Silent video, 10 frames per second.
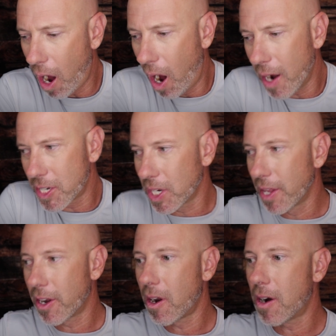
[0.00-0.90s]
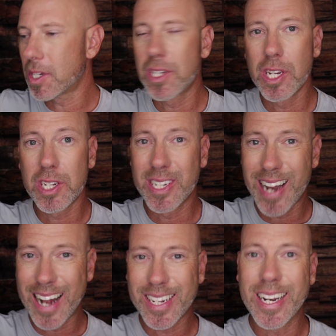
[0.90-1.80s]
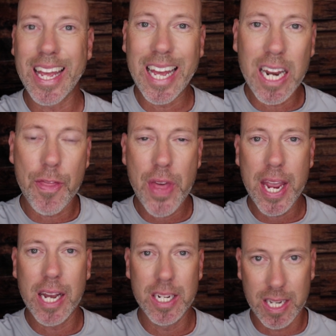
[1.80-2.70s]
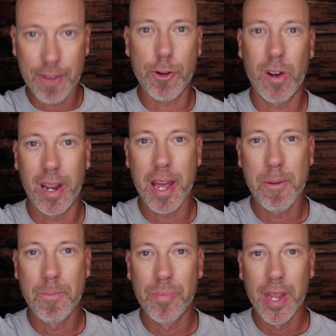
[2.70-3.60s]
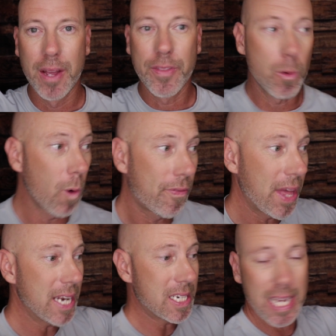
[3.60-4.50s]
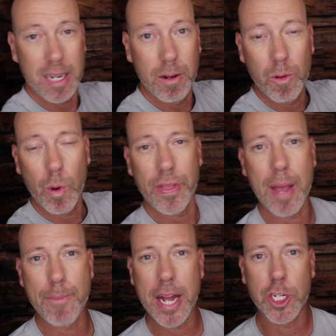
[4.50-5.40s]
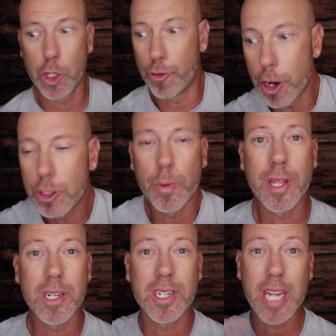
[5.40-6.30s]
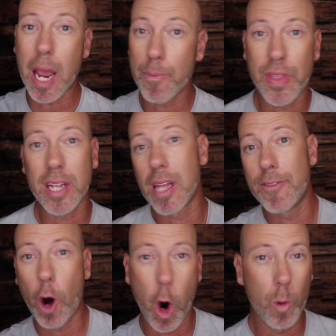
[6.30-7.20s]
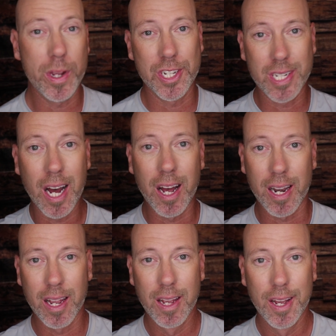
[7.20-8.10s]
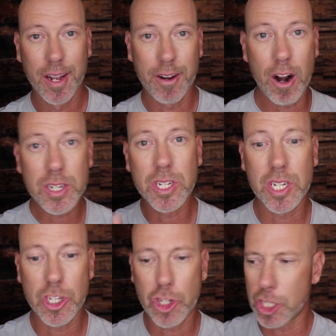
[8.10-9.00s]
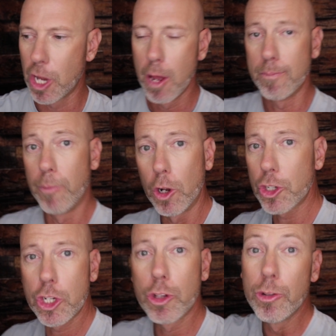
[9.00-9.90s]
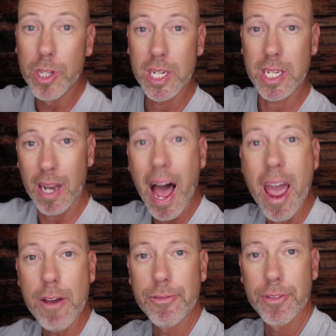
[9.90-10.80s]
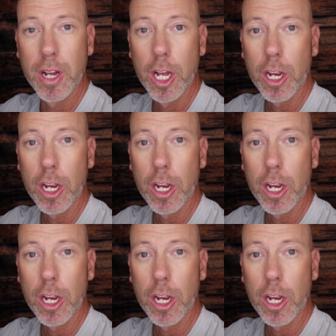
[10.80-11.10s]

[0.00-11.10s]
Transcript: honestly, the narcissist has not done anything differently than what they did when they met you. They're doing the same thing they've always done. Narcissists just mulch through this life